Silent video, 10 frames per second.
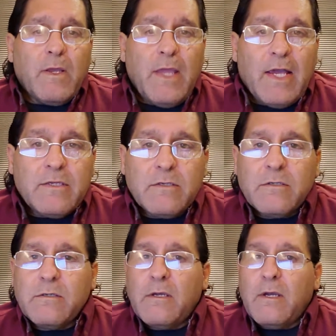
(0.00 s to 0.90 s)

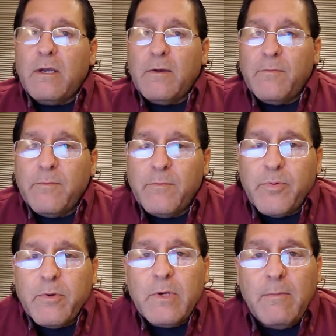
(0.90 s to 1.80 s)
that's
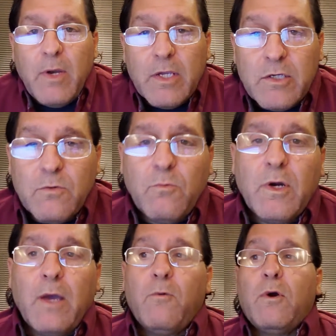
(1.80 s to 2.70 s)
pretty much
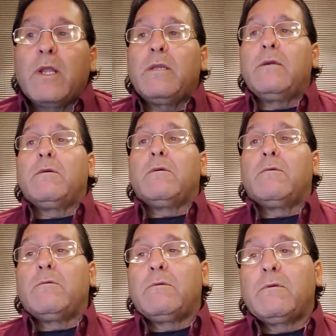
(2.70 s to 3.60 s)
what I want to
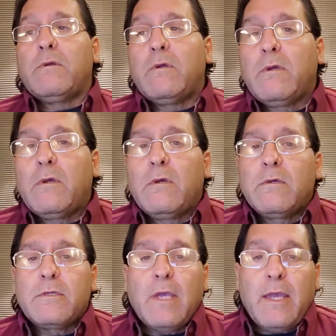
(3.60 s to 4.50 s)

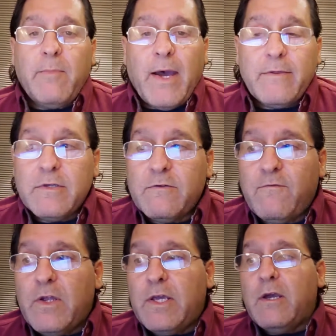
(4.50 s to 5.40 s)
say about this
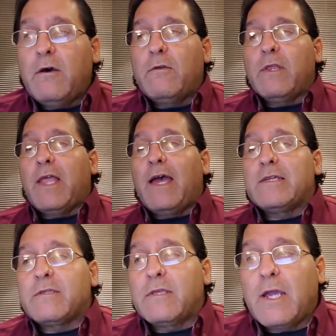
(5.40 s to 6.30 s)
video. The
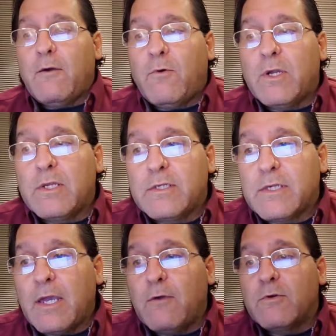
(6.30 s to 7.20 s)
last thing I wanted to
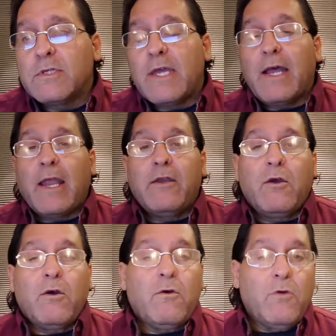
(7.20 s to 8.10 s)
say was that
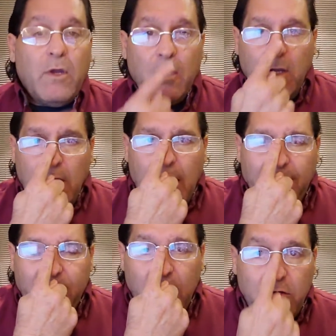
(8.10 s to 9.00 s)

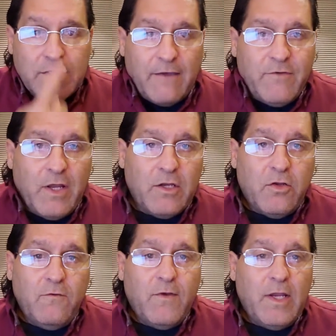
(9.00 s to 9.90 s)
I've noticed I've done
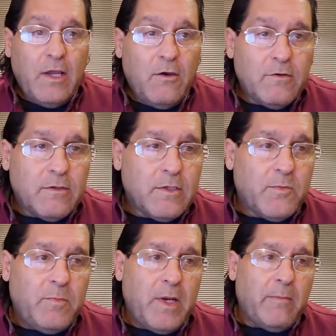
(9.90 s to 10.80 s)
2 videos and it's
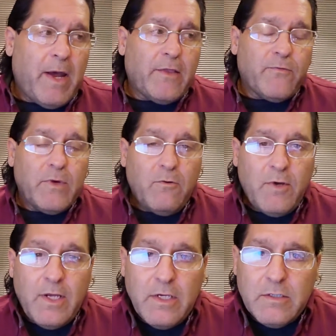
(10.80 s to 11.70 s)
been about 3
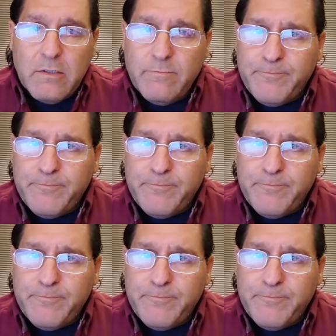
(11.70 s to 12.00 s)
weeks,